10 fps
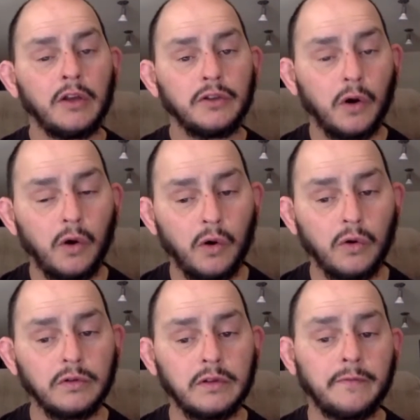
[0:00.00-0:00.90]
to
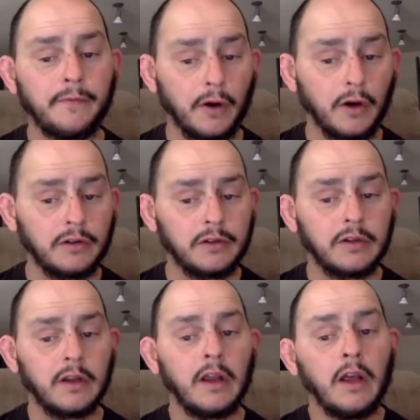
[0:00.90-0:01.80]
hold the
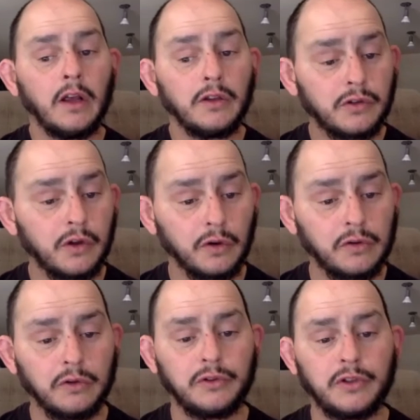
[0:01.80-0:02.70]
first
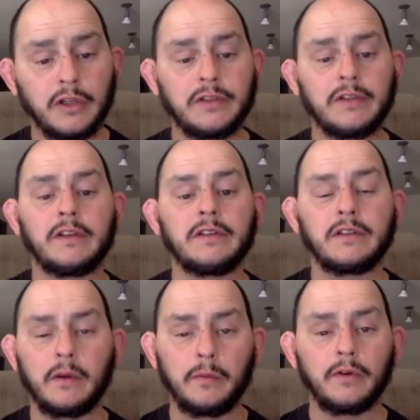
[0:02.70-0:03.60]
social justice
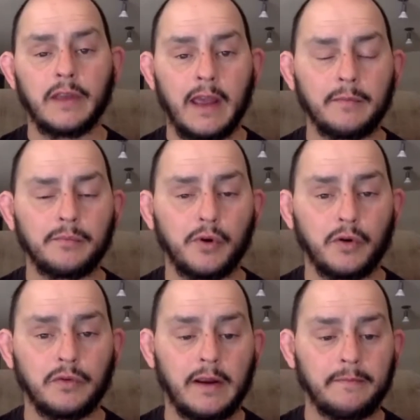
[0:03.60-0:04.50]
summer camp program.